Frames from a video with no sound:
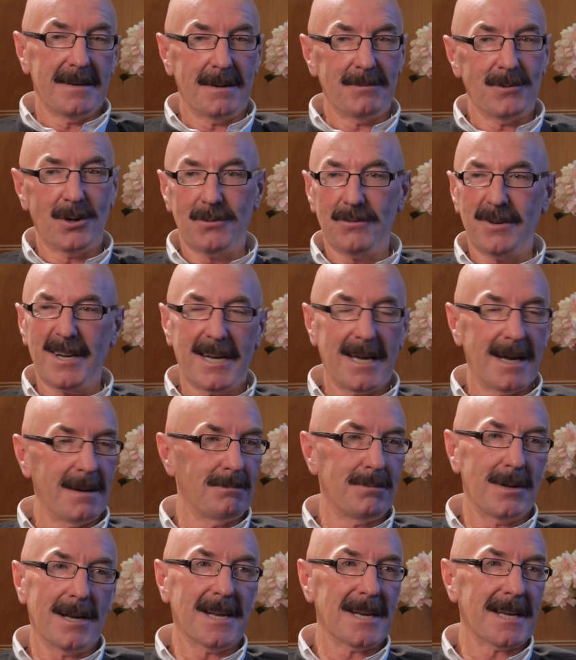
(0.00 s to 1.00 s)
I'm not really a
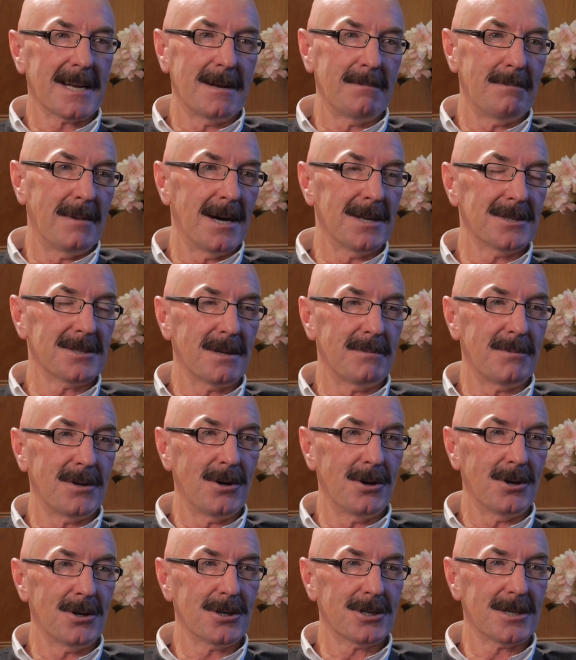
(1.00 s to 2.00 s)
political man, to
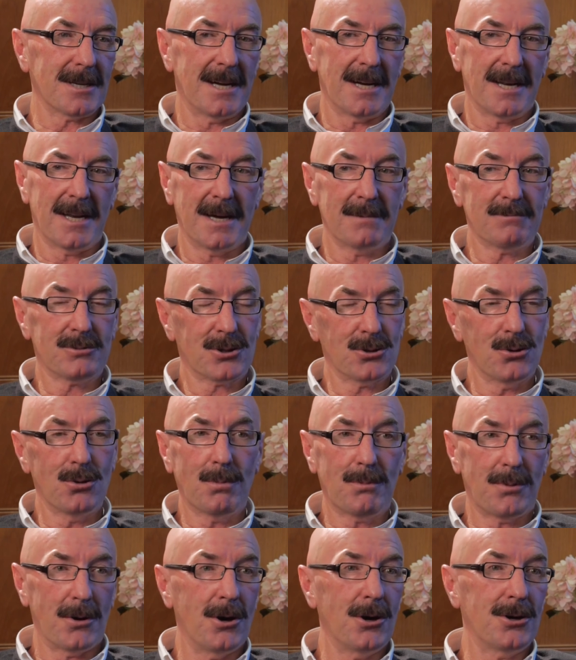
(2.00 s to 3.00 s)
be honest, and I'm so
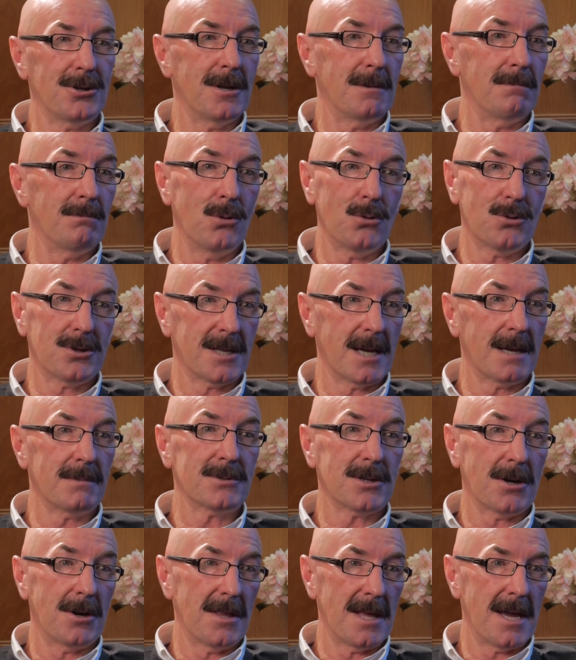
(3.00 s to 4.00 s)
proud that both
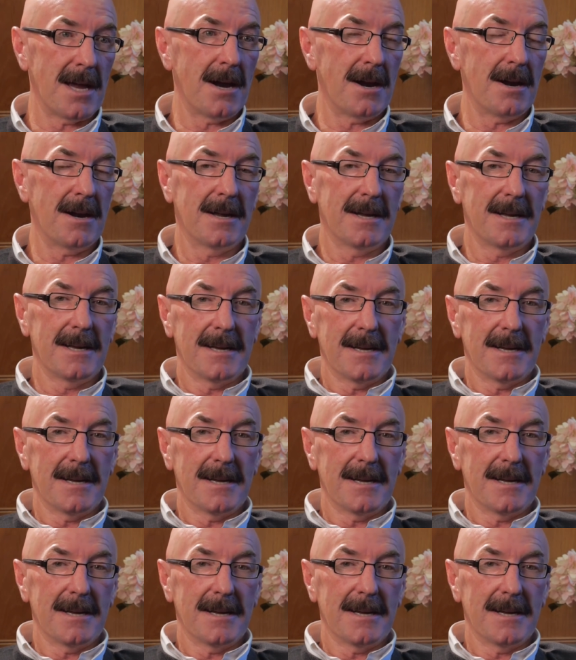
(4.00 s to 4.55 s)
teams are there.